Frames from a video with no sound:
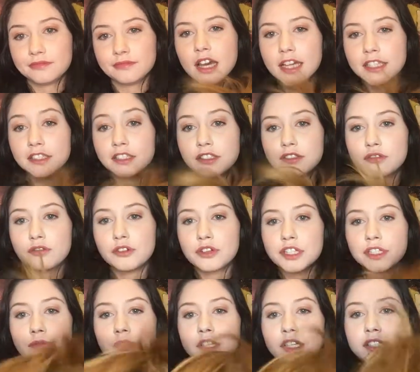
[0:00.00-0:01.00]
I just store
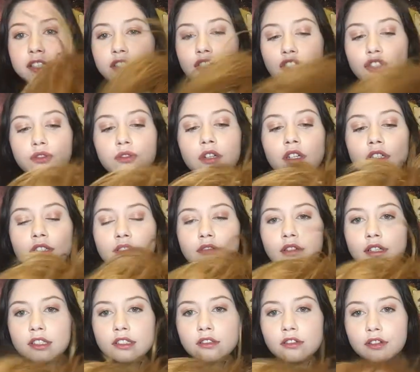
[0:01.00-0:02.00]
this one because it's short, so
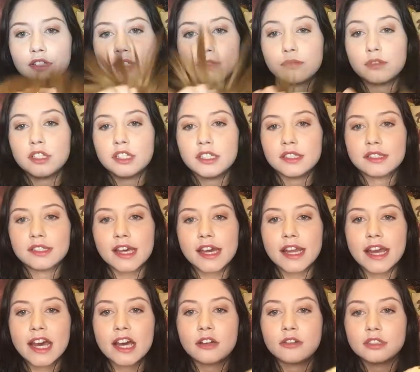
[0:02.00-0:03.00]
I store this one inside
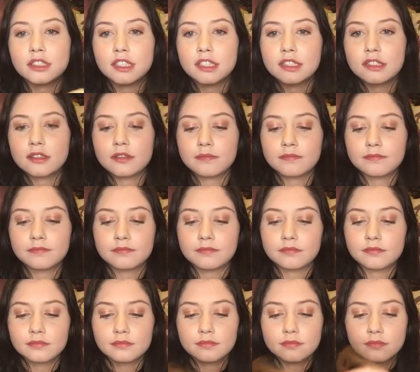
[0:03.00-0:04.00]
out.
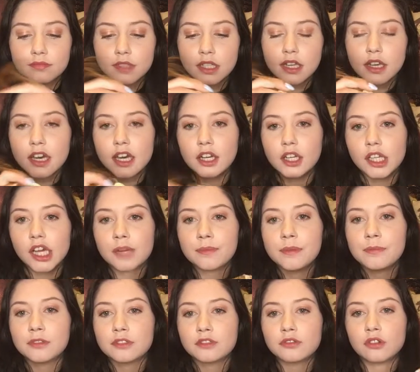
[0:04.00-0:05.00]
I know a lot of
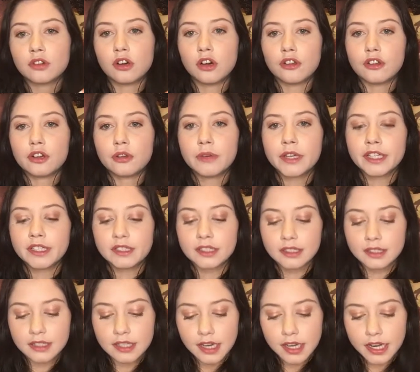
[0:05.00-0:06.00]
people store all their wigs
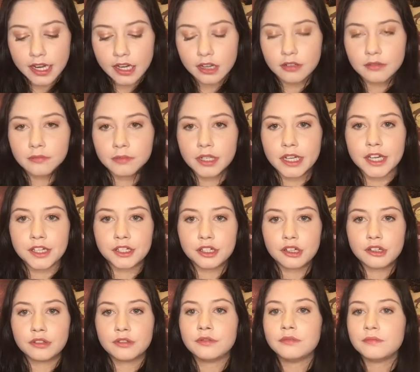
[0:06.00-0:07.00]
inside out, but I
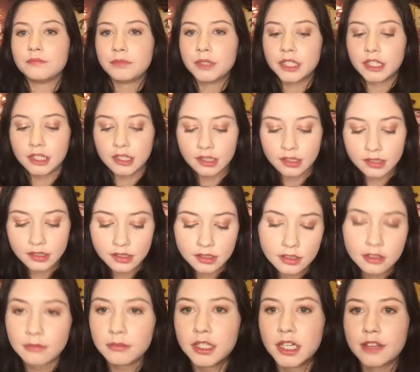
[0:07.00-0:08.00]
don't because
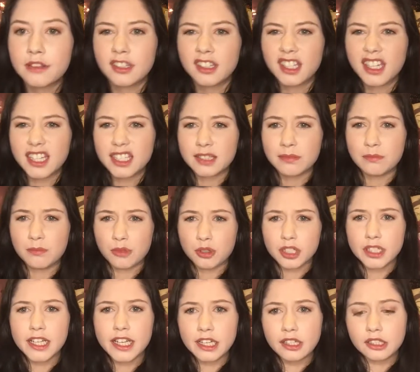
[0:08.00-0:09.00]
to me I think they get more
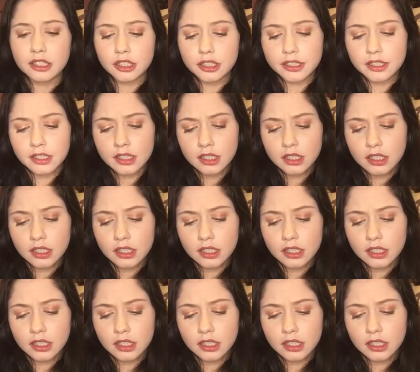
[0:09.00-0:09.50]
tangled.